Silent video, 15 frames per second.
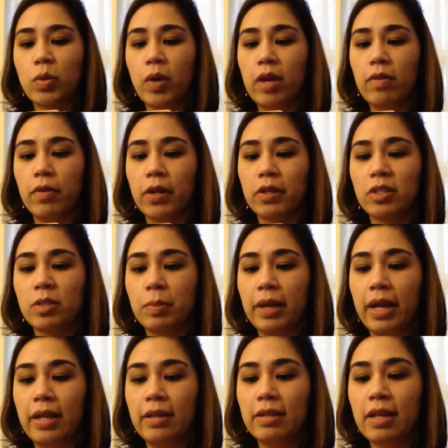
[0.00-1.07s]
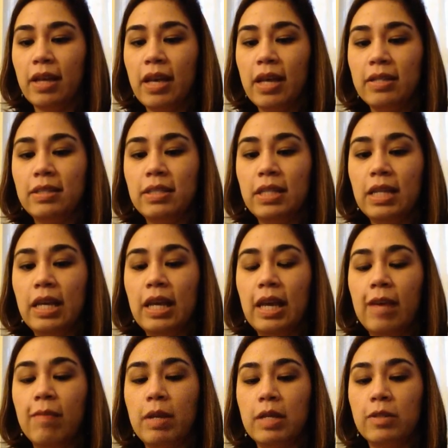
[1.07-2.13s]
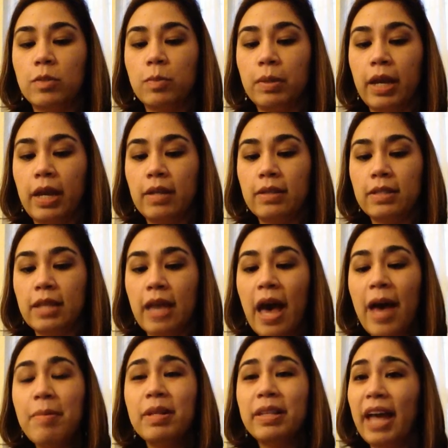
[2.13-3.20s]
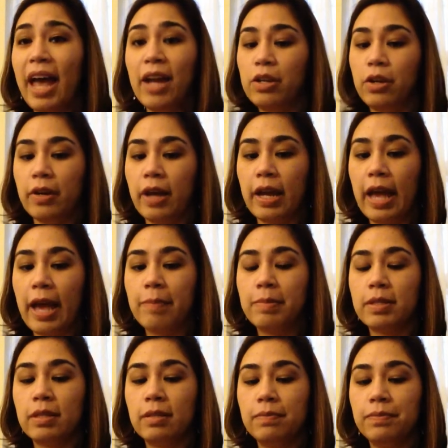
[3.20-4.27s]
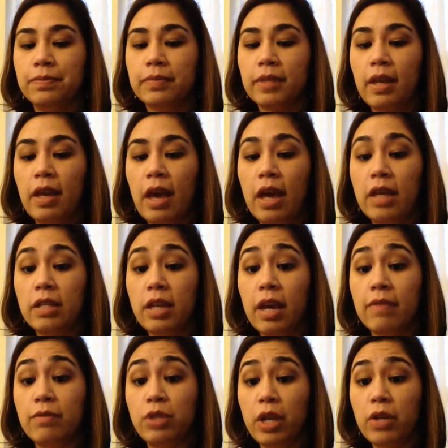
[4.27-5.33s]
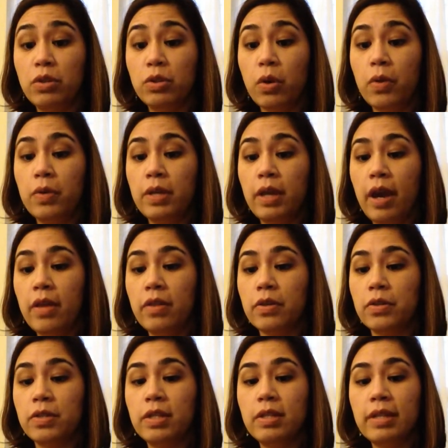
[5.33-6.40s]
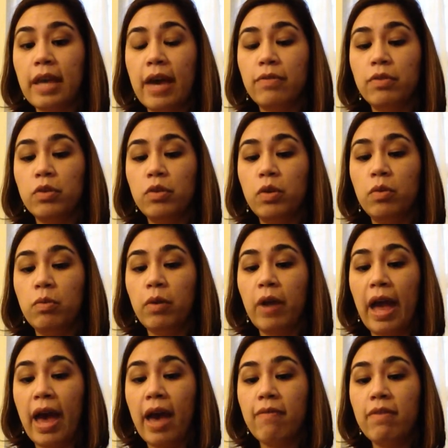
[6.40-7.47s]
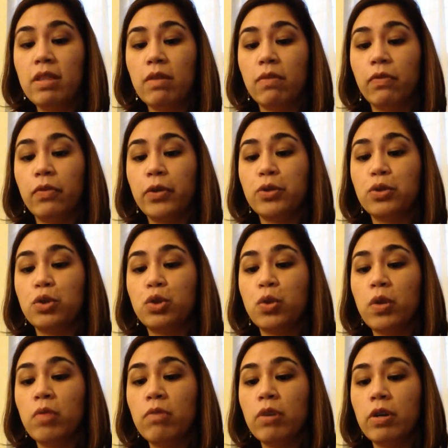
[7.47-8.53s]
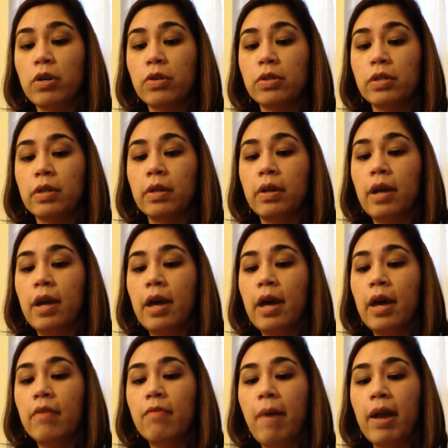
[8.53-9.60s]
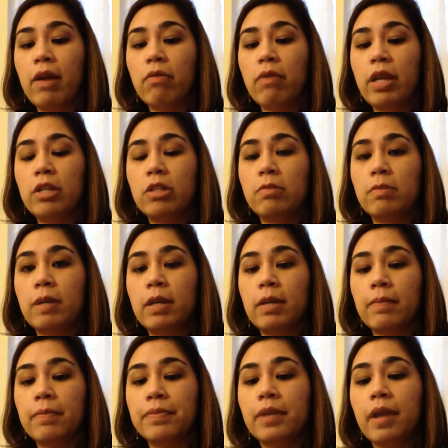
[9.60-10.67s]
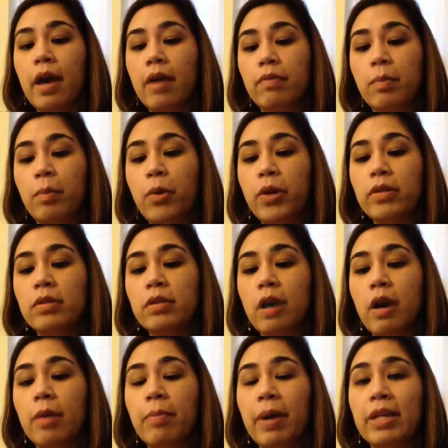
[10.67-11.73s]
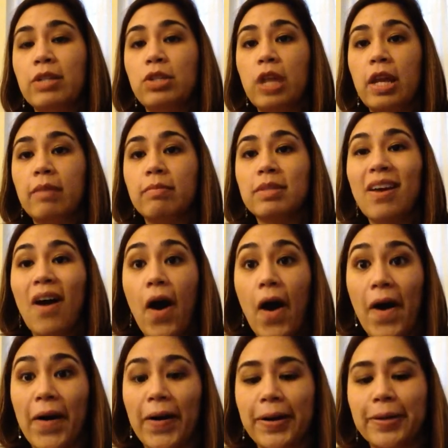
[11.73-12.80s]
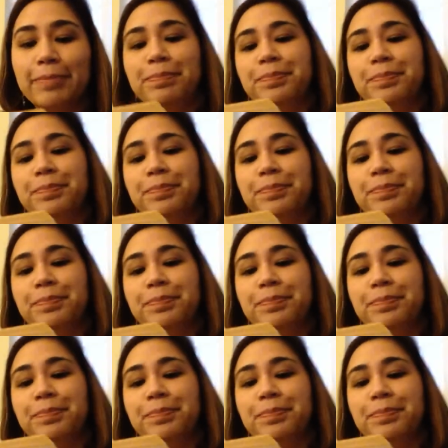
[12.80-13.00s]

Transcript: Quaver explained, seeing him in his place, "I'm glad you're not absent. As I have just told the others, this afternoon we're having the first joint rehearsal of my arrangement of a boy's song by James Hogg.